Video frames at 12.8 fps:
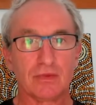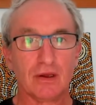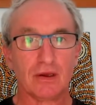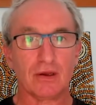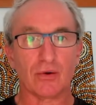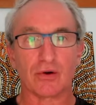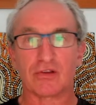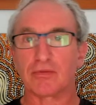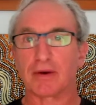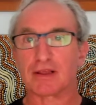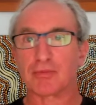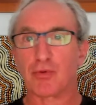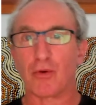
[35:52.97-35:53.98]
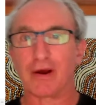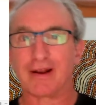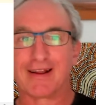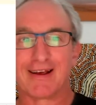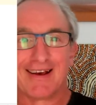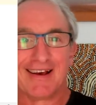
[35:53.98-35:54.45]
in order to make the point.
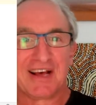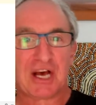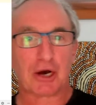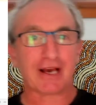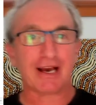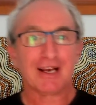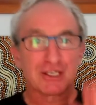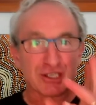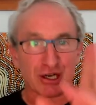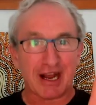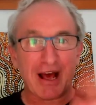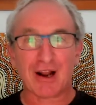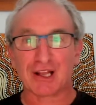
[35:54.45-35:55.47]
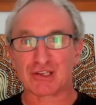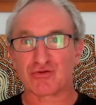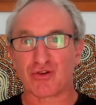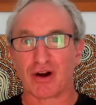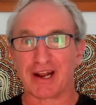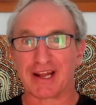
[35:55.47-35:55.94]
Okay, so now let's
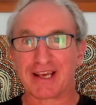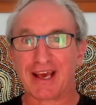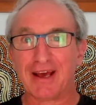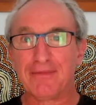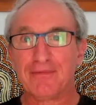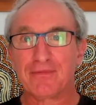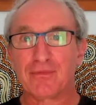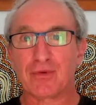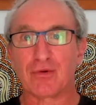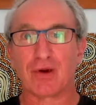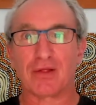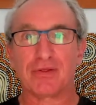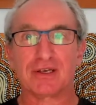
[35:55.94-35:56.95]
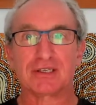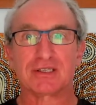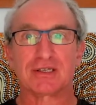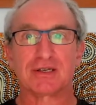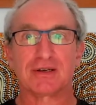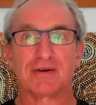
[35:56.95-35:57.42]
try it again. We run this.